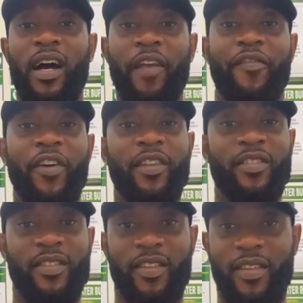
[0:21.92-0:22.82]
Hi
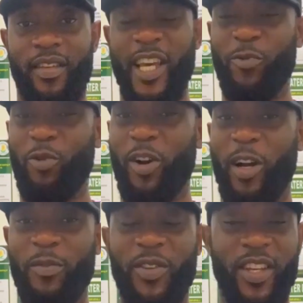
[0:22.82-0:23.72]
friends, and
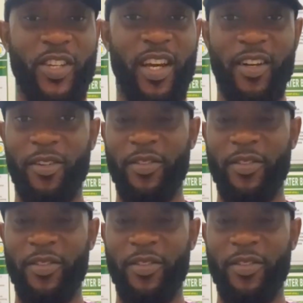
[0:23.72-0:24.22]
welcome to the channel.